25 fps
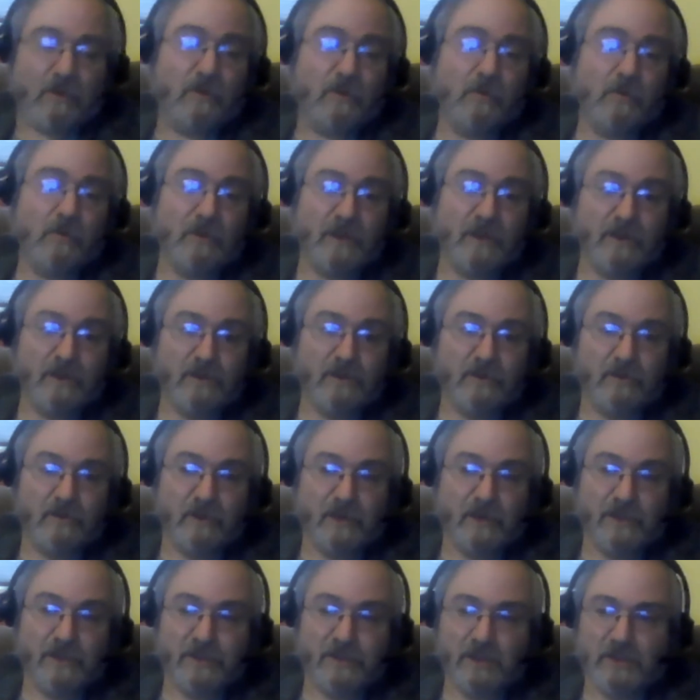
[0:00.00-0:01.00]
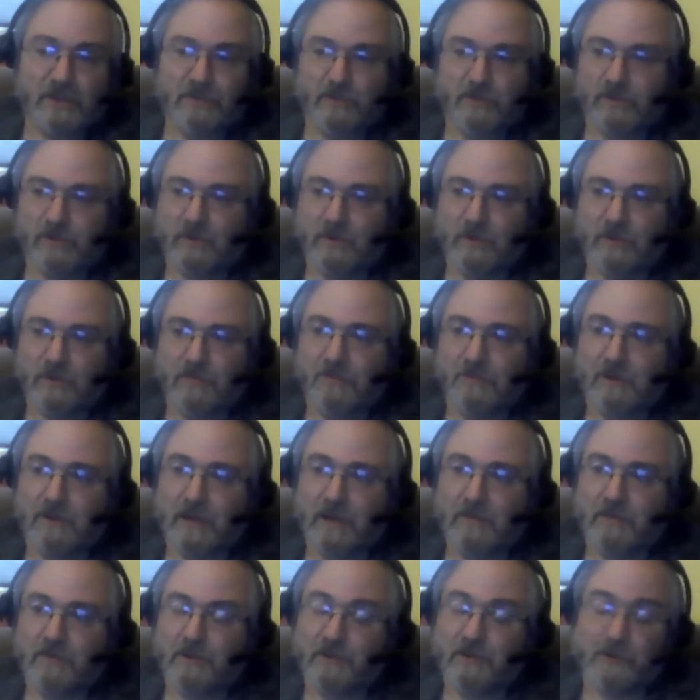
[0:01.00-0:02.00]
cooling down to an ice age for another
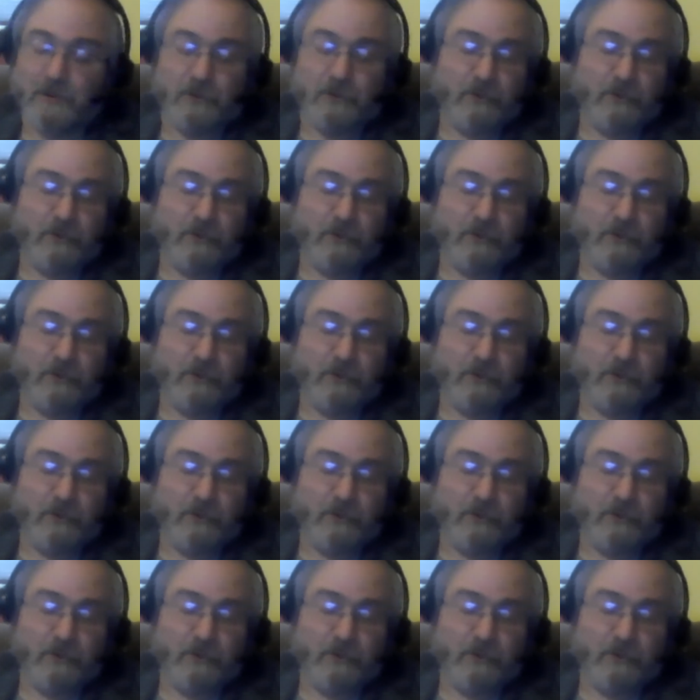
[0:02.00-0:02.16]
500